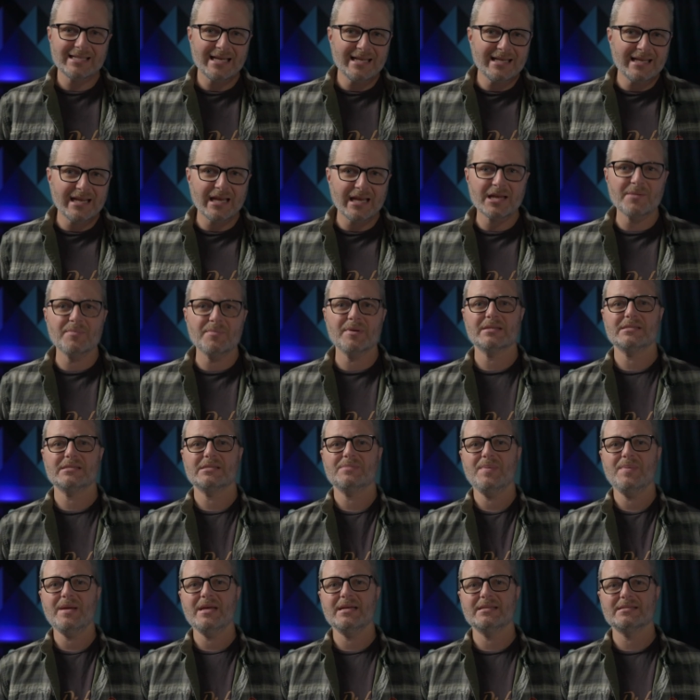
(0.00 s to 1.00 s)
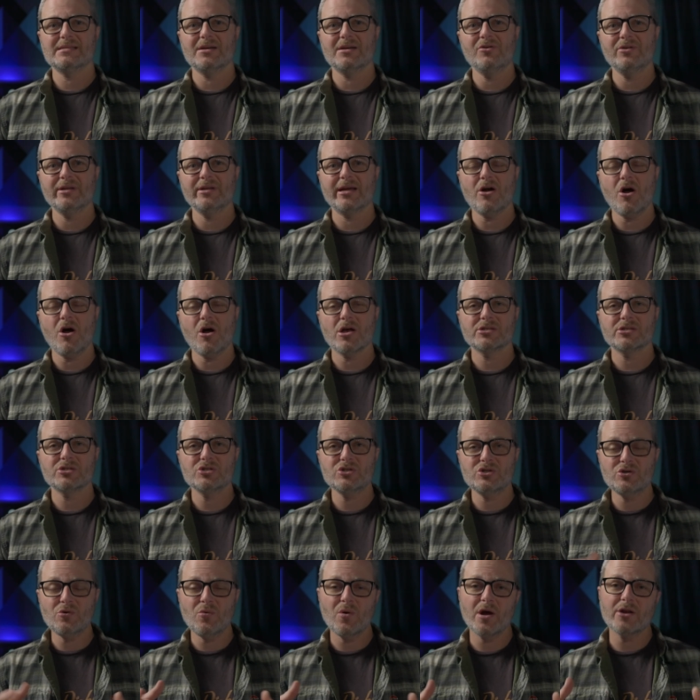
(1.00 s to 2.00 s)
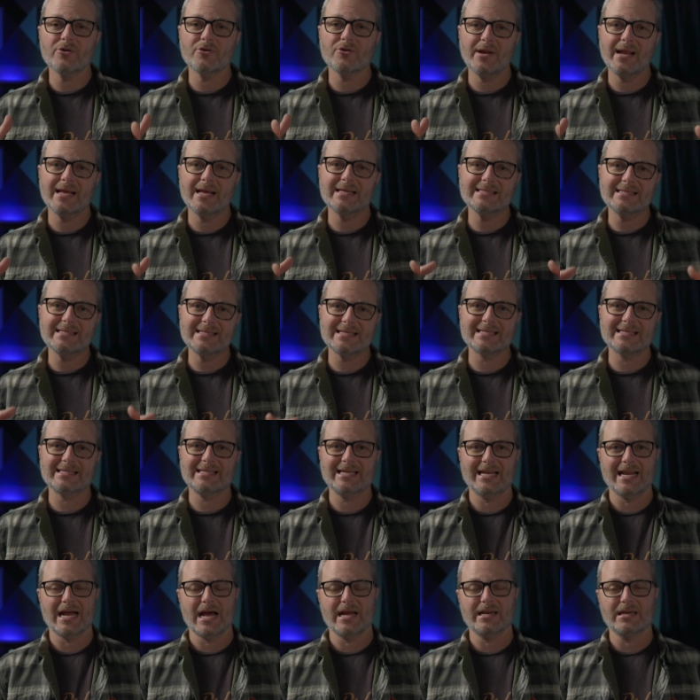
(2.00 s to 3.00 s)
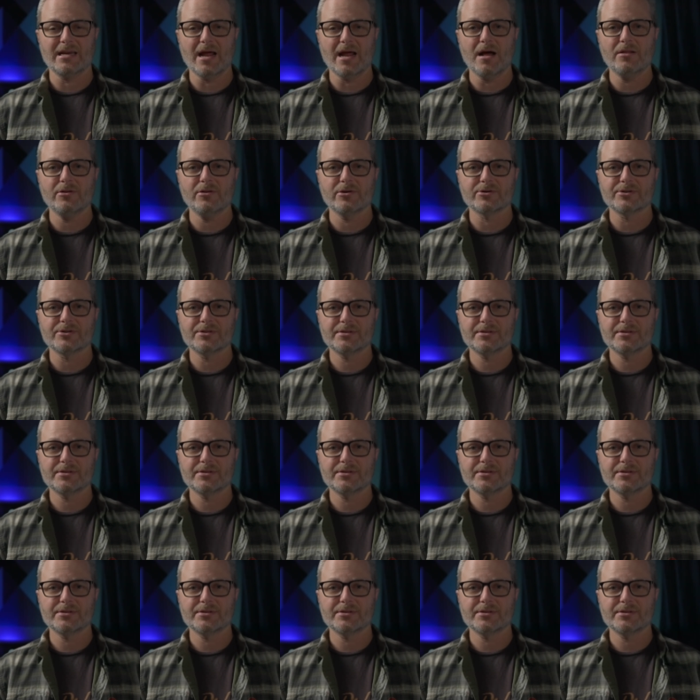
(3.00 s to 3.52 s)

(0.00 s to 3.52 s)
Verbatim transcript: gigabit speeds it only costs $269.